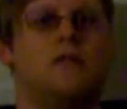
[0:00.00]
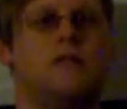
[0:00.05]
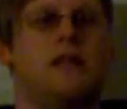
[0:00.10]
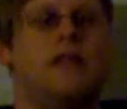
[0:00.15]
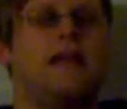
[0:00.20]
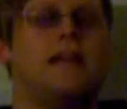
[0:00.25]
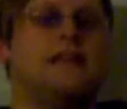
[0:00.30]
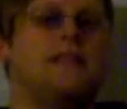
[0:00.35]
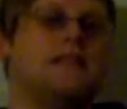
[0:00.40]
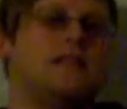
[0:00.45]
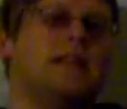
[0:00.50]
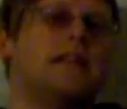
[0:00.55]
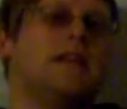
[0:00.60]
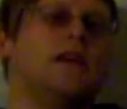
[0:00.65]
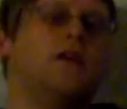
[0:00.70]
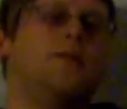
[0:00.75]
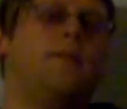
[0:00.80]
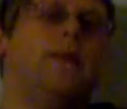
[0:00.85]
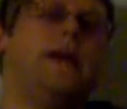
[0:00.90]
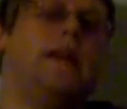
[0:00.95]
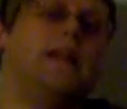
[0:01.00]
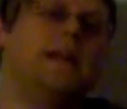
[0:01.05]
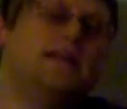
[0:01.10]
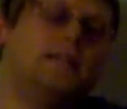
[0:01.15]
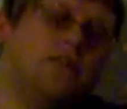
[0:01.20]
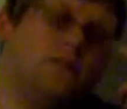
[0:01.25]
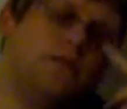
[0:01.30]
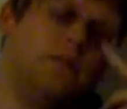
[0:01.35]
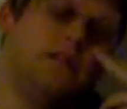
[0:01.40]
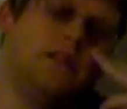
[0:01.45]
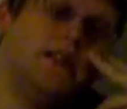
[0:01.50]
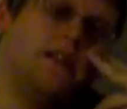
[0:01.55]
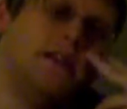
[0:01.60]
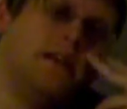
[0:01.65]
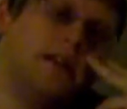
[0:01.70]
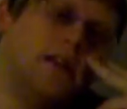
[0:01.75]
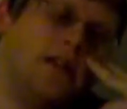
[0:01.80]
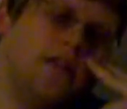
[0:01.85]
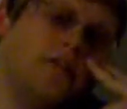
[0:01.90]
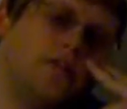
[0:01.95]
the insta-kill melees you see
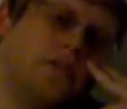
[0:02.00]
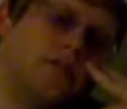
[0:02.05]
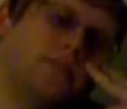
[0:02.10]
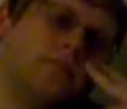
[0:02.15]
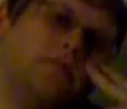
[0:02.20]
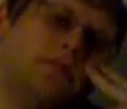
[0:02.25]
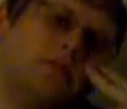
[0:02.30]
in other